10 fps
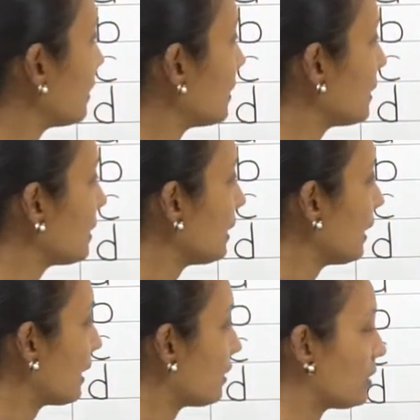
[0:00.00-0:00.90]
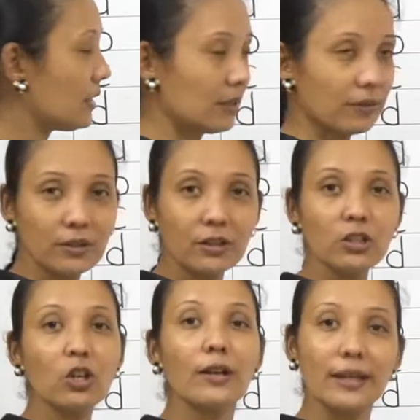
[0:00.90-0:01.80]
C and D,
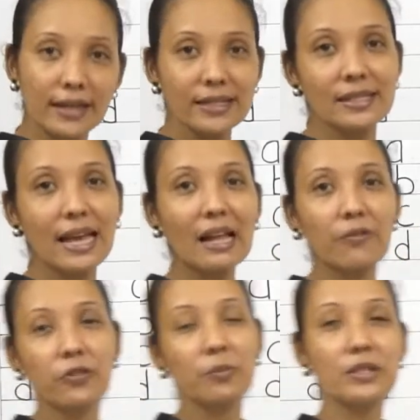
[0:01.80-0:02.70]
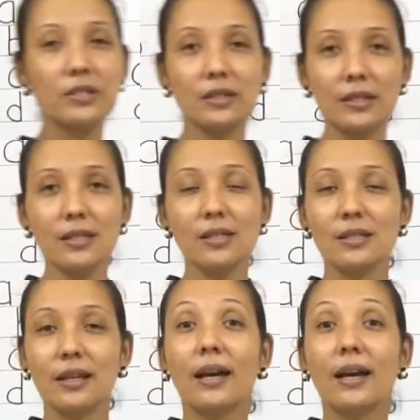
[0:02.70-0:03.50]
your next alphabet is